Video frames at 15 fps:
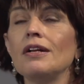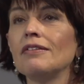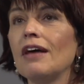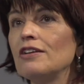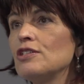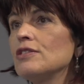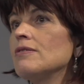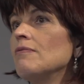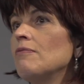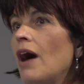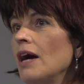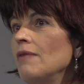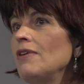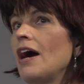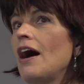That's
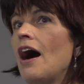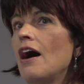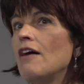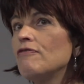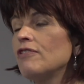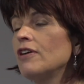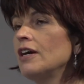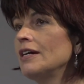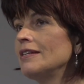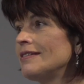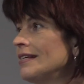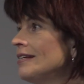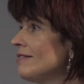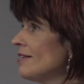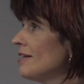why we have
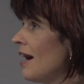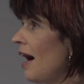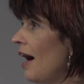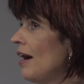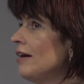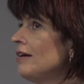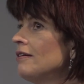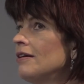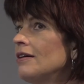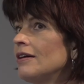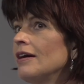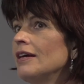CTI.